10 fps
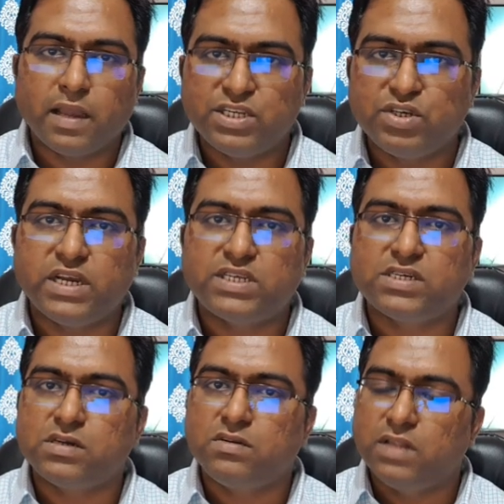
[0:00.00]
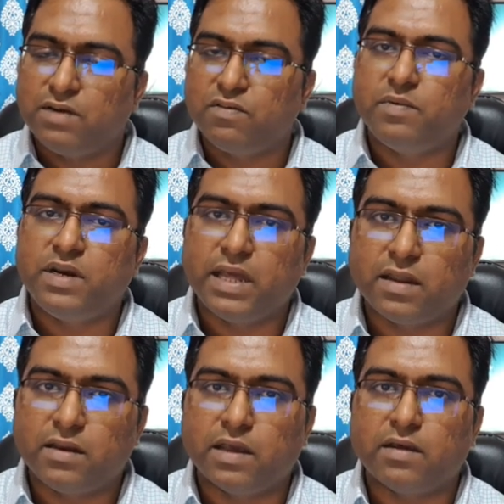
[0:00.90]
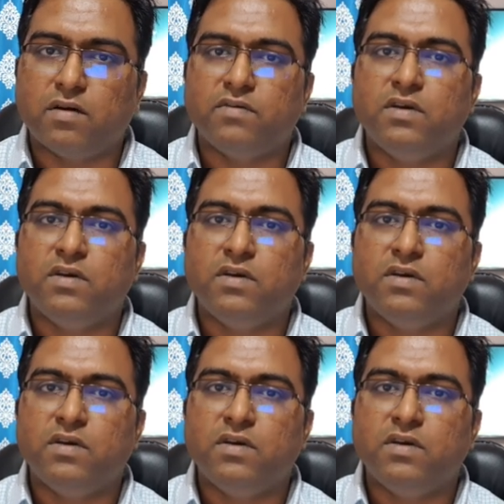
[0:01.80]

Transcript: Education, that will be taken care of.